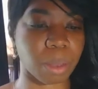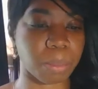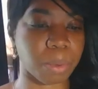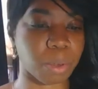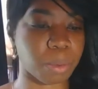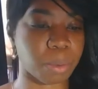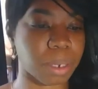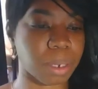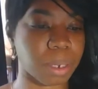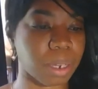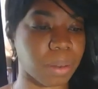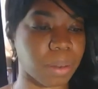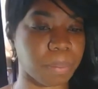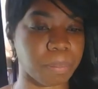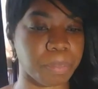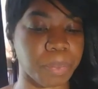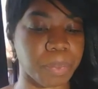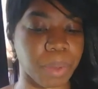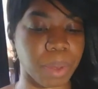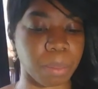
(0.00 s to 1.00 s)
Bill Money,
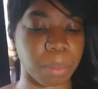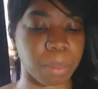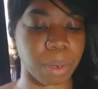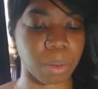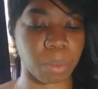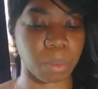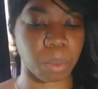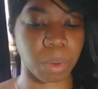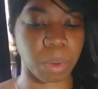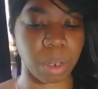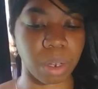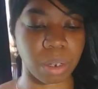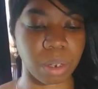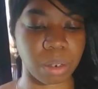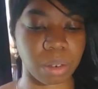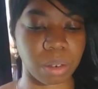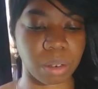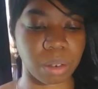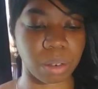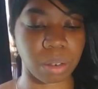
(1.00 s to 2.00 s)
but what
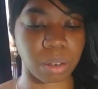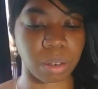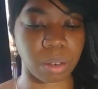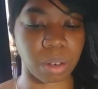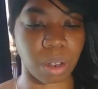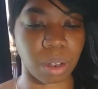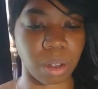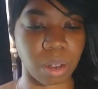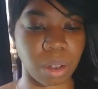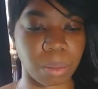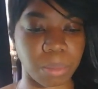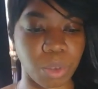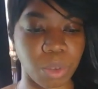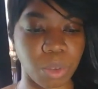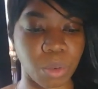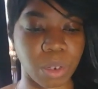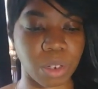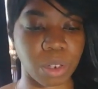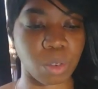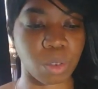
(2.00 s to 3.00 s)
you
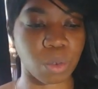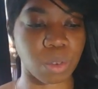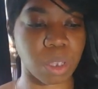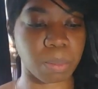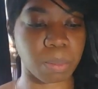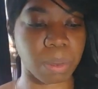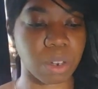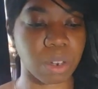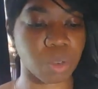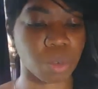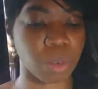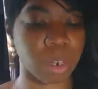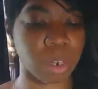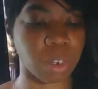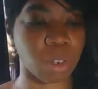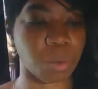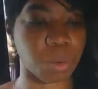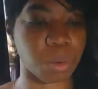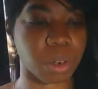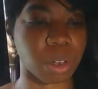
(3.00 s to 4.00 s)
can do is make sure that
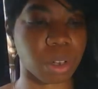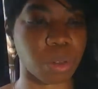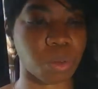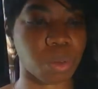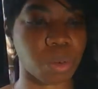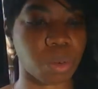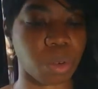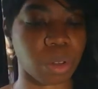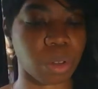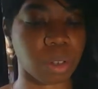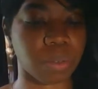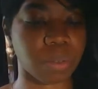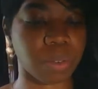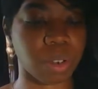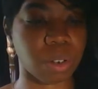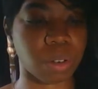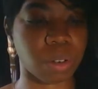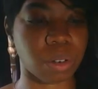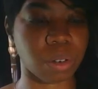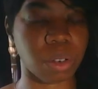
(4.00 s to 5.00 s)
you include all of
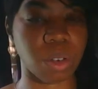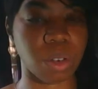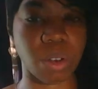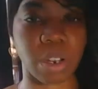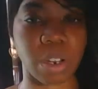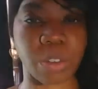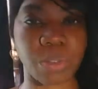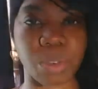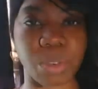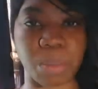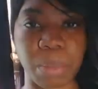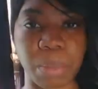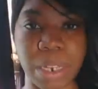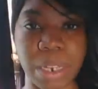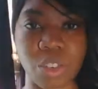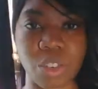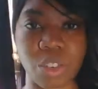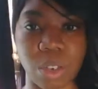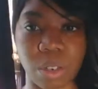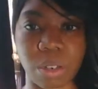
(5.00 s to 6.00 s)
your
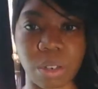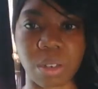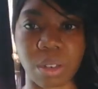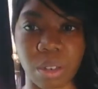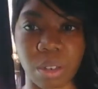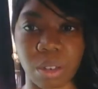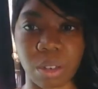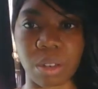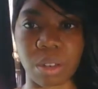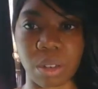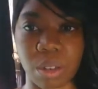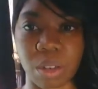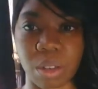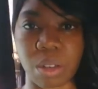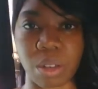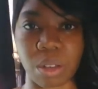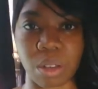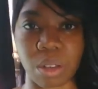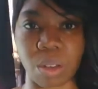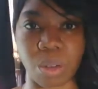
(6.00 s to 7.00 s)
information
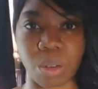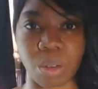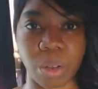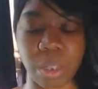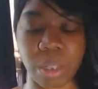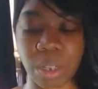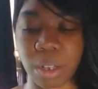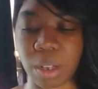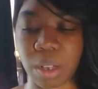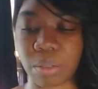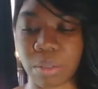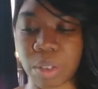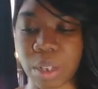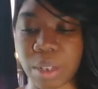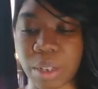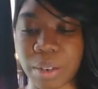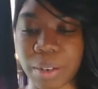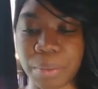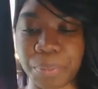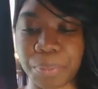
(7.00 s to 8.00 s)
on the cover
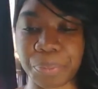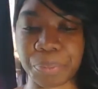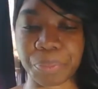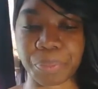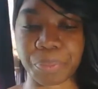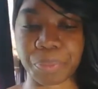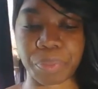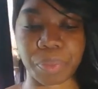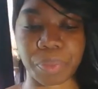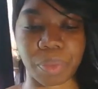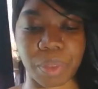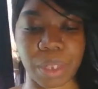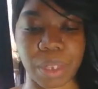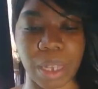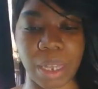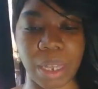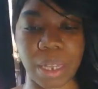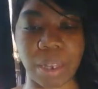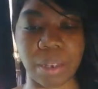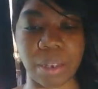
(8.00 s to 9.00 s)
letter,
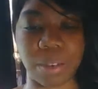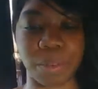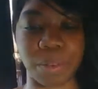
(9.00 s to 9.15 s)
and